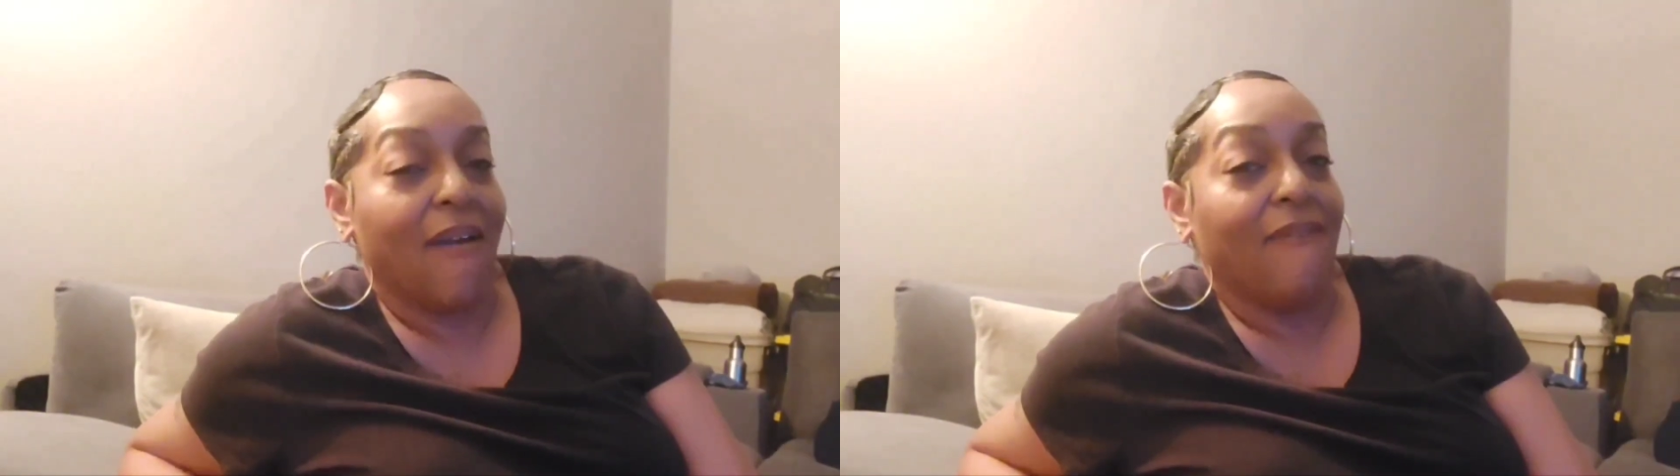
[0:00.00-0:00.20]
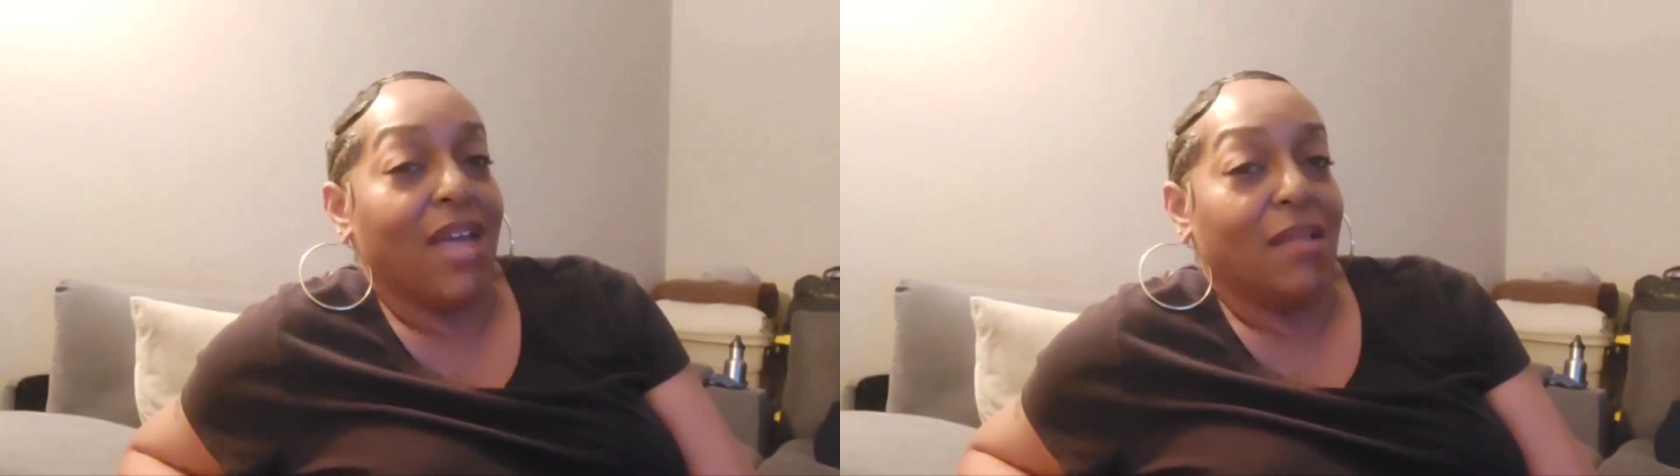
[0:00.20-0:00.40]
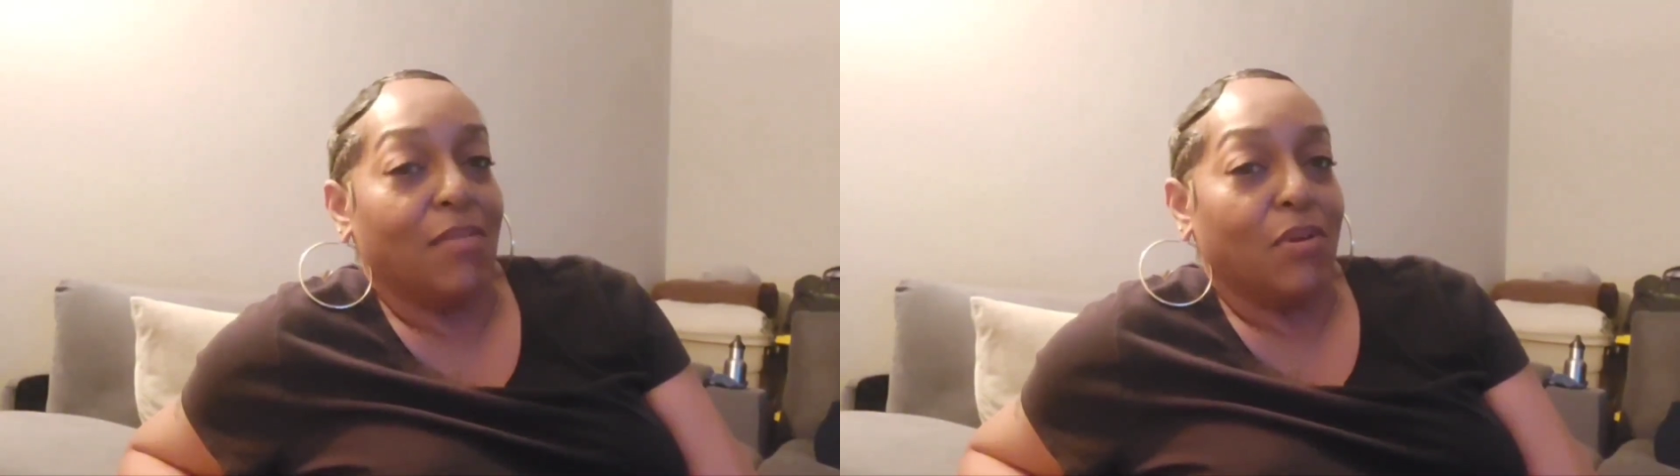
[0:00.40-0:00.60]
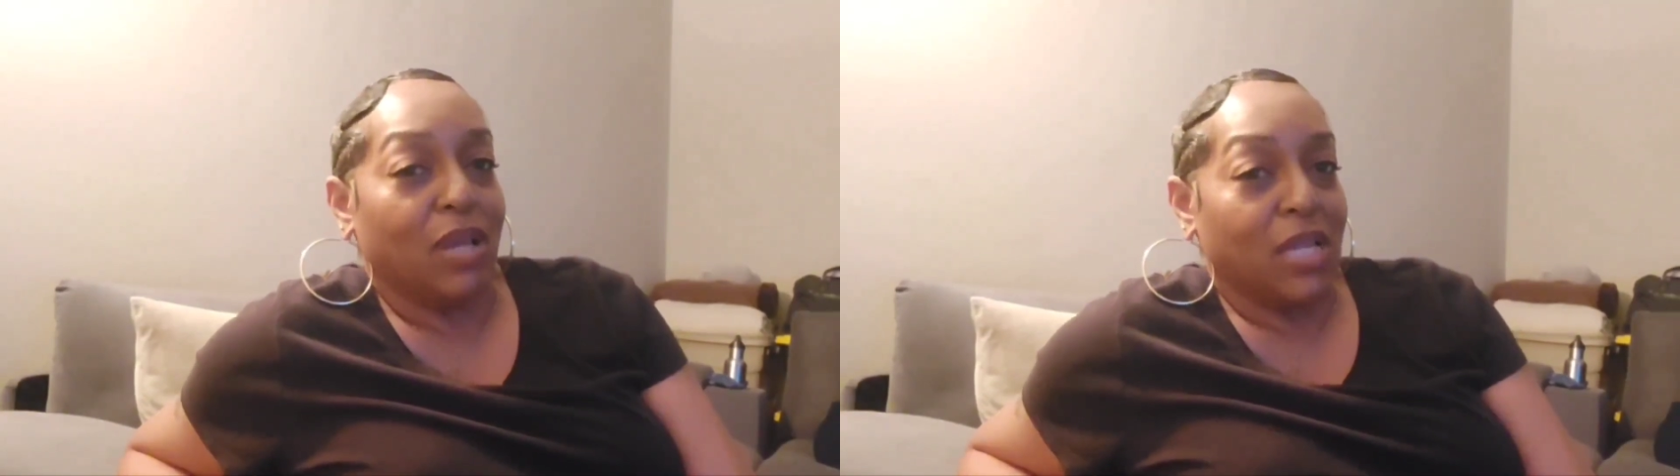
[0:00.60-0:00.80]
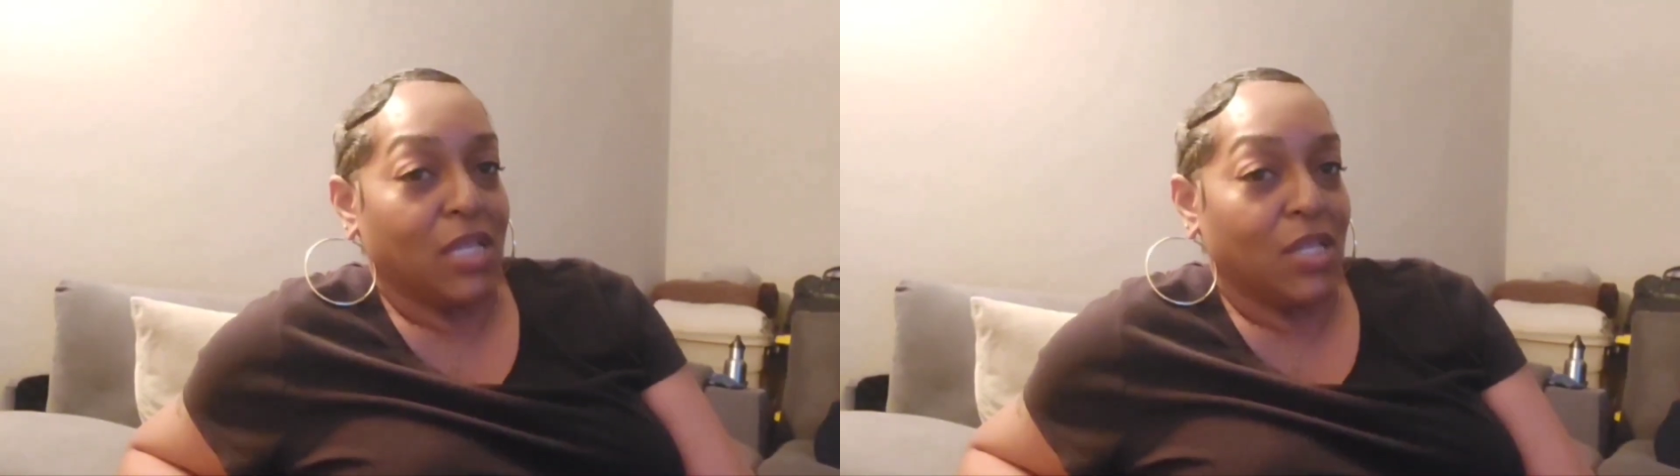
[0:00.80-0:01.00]
available
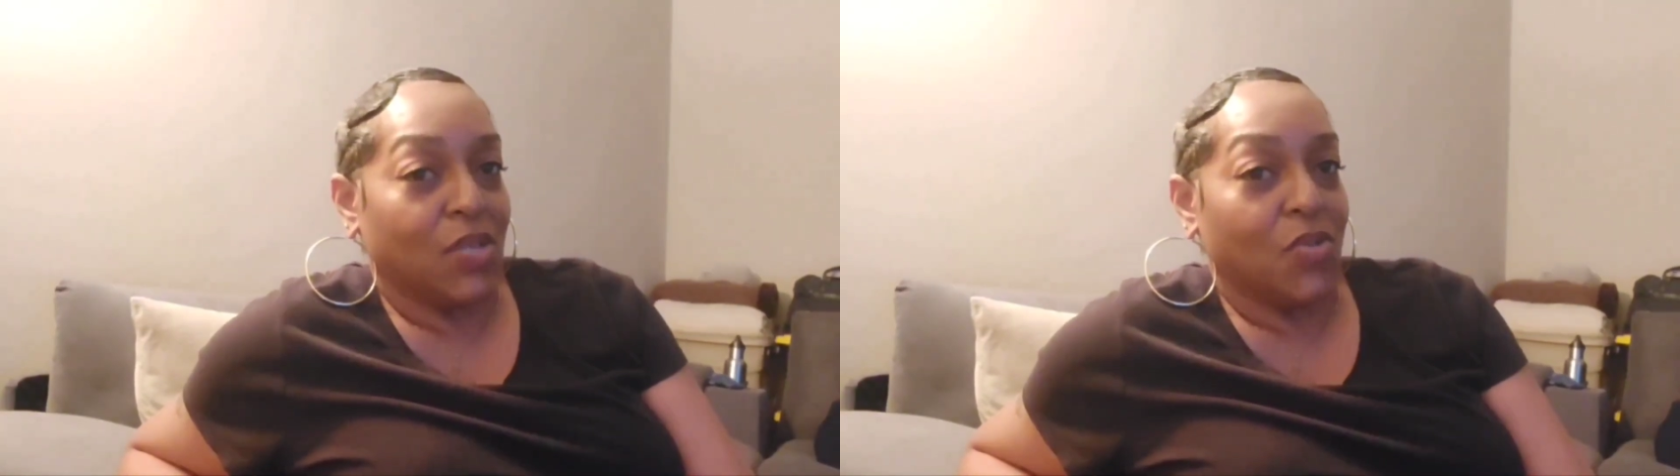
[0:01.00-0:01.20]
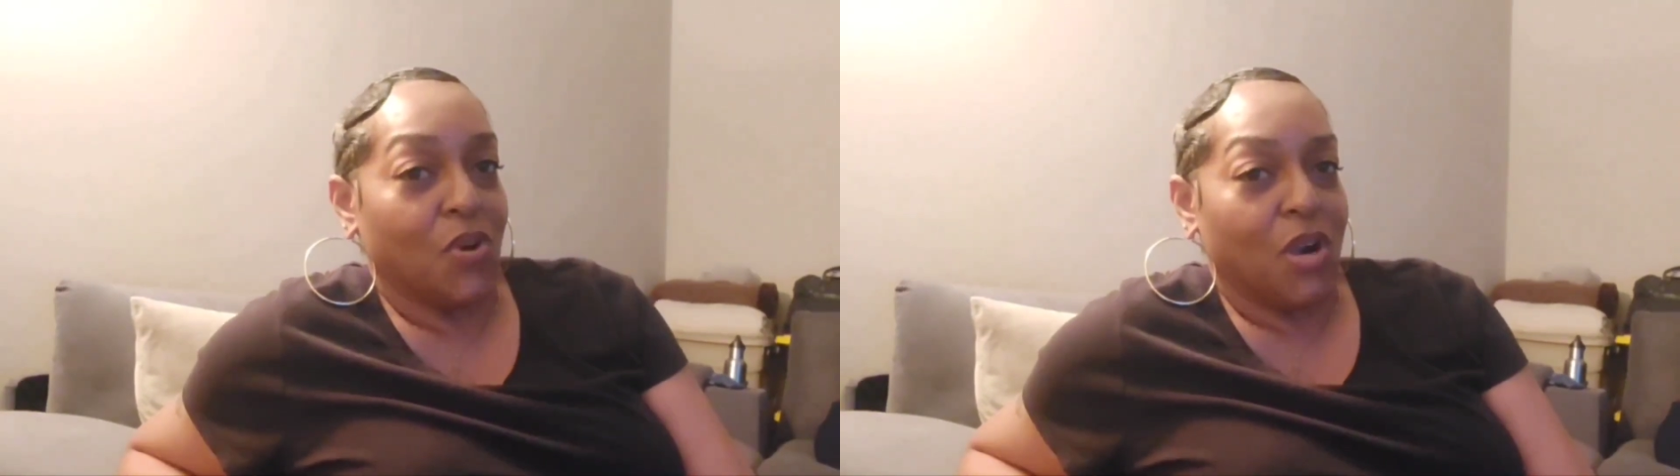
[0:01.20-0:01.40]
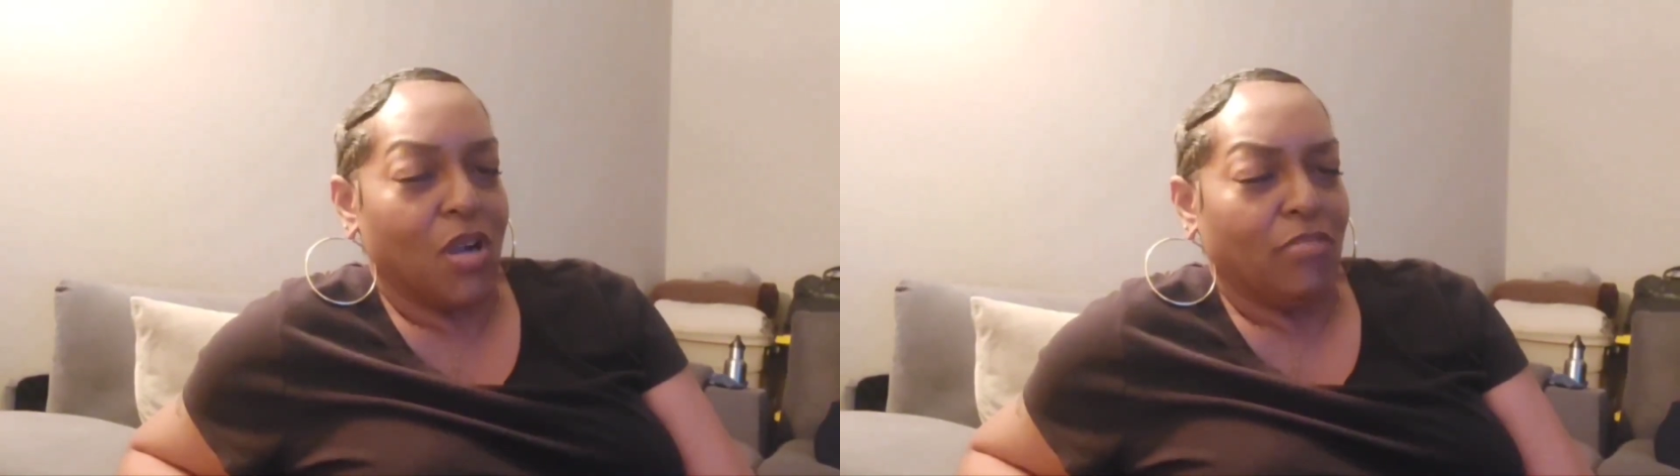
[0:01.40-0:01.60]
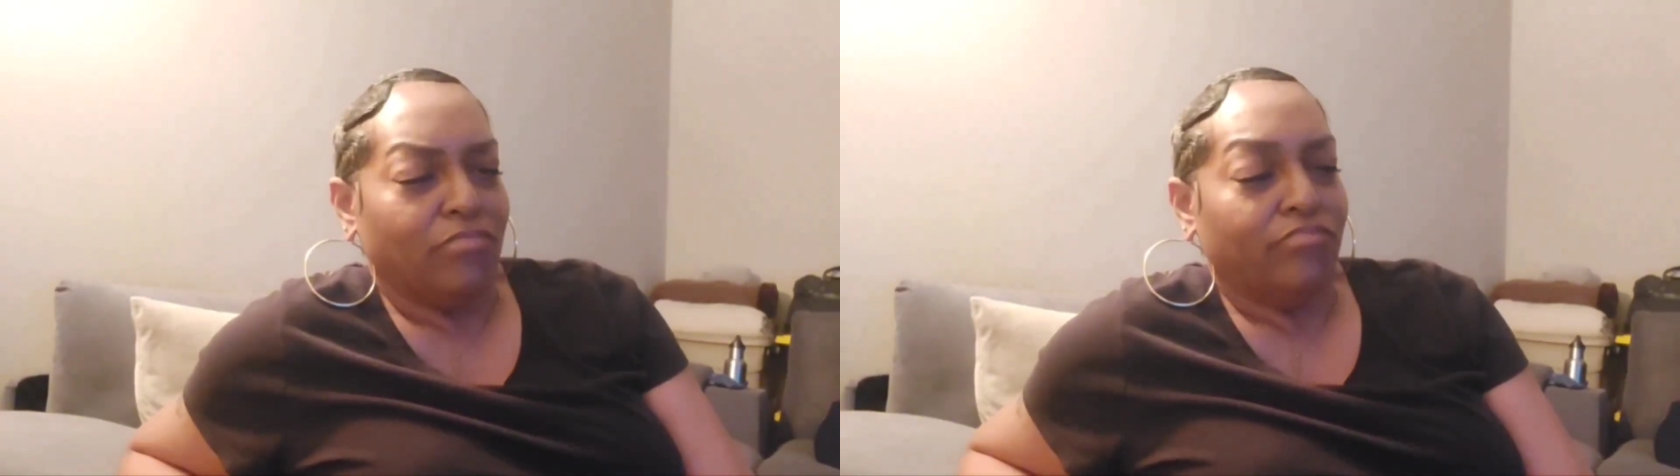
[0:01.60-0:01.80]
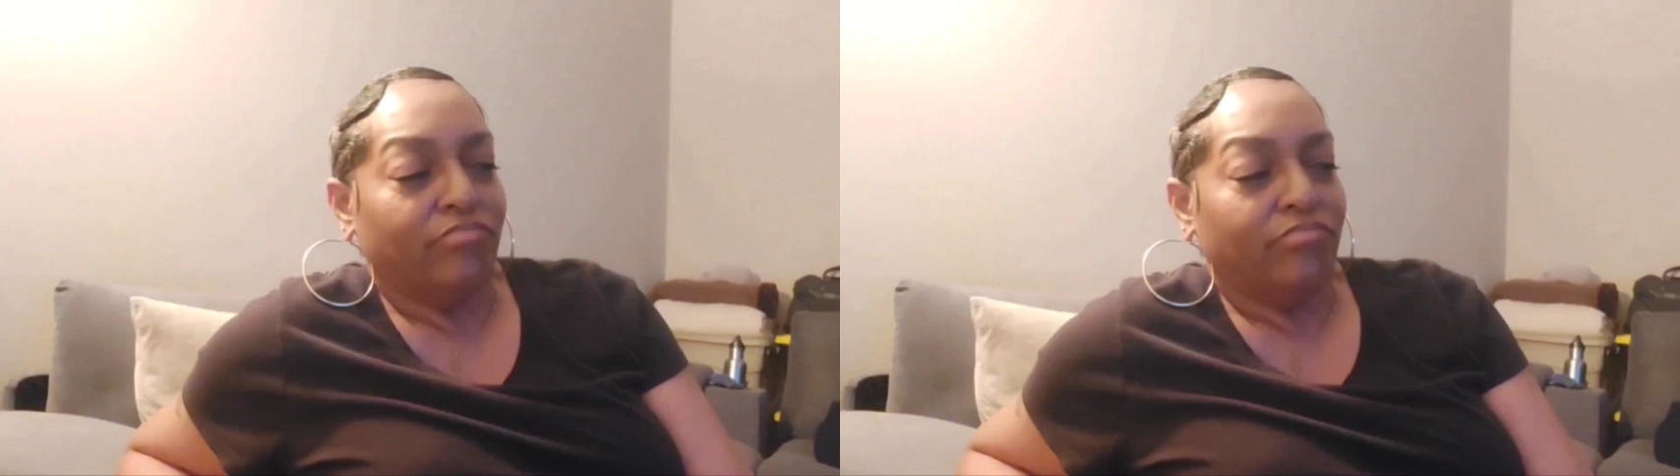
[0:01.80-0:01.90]
in store.